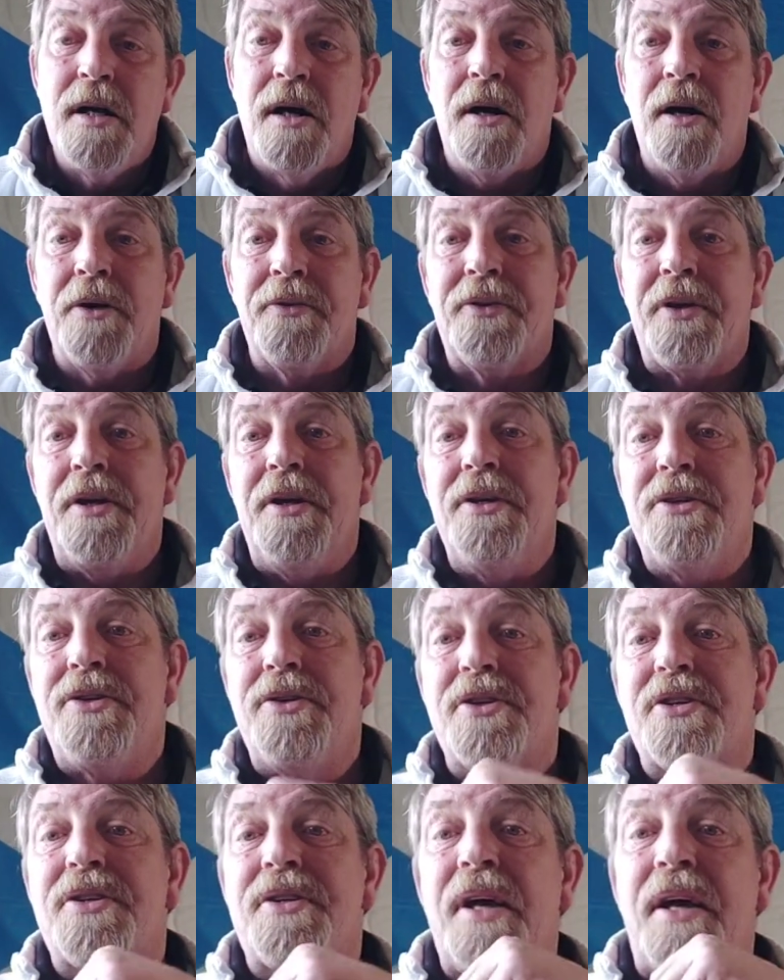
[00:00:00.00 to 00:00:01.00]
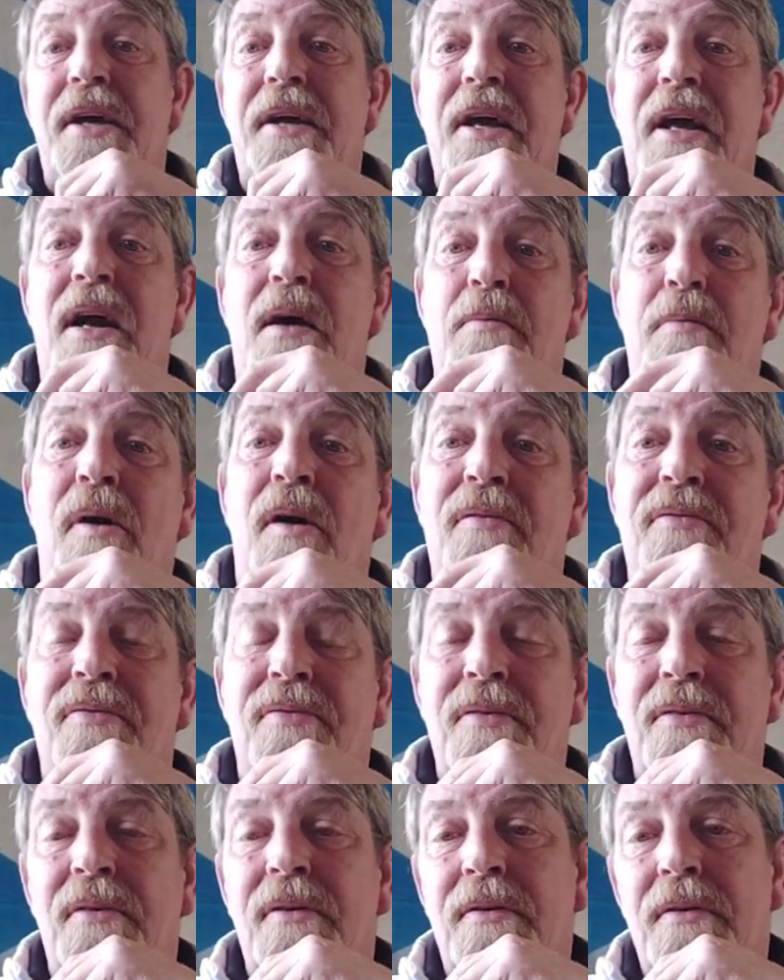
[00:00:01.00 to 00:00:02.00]
Or do you just think you're
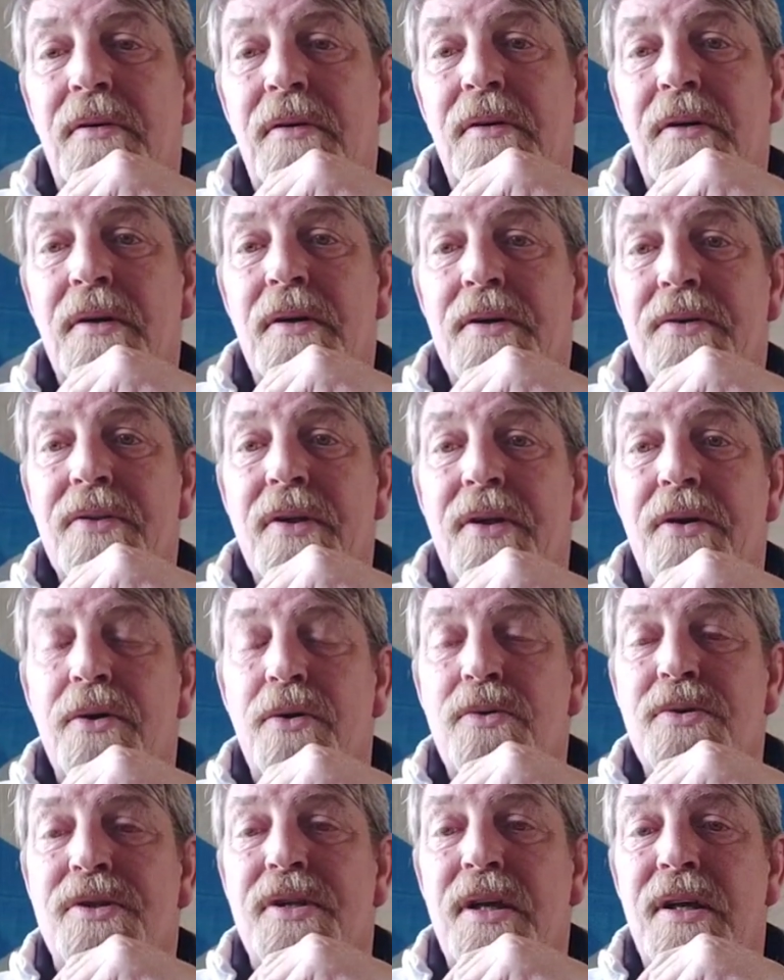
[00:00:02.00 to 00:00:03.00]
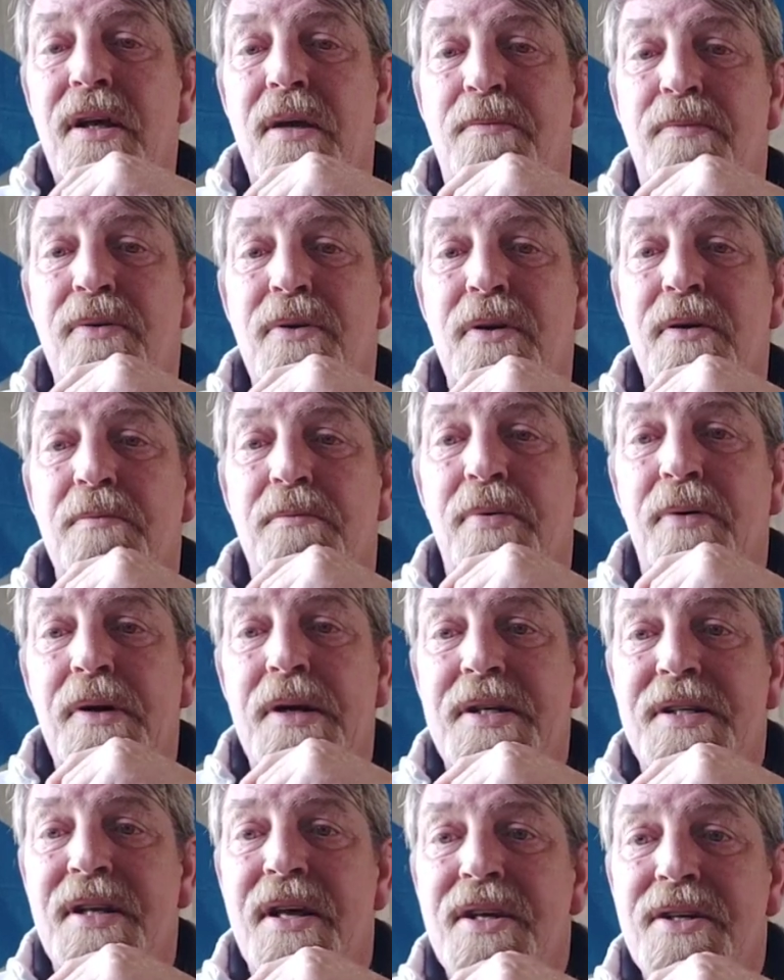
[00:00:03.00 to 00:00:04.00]
above the rules that you put in
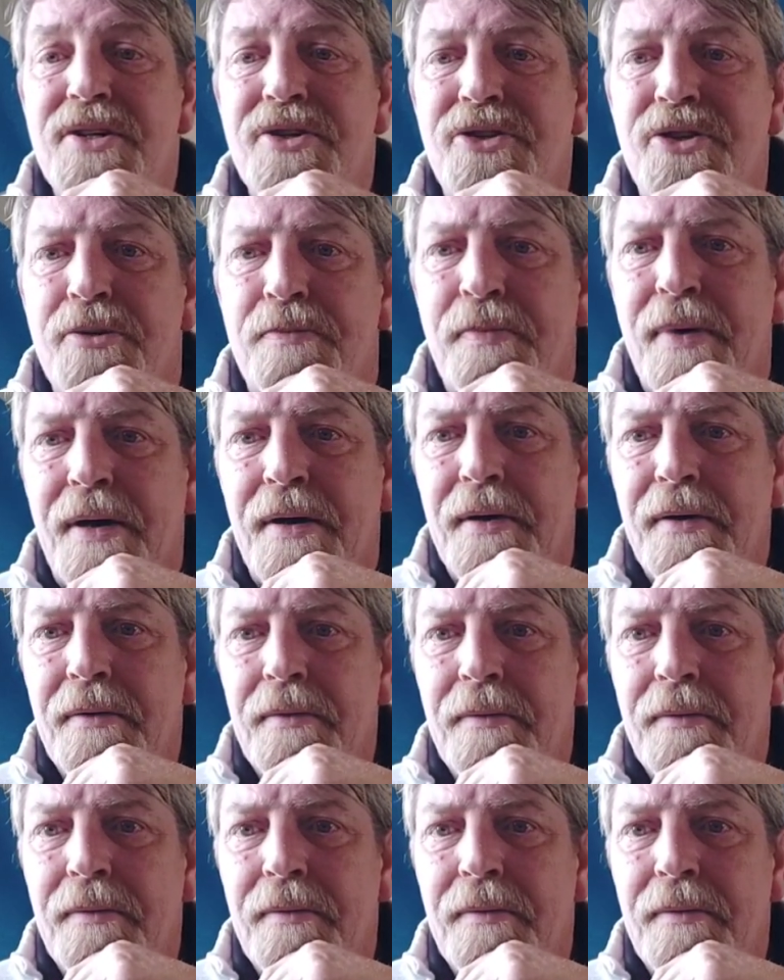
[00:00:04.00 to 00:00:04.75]
place, stupid?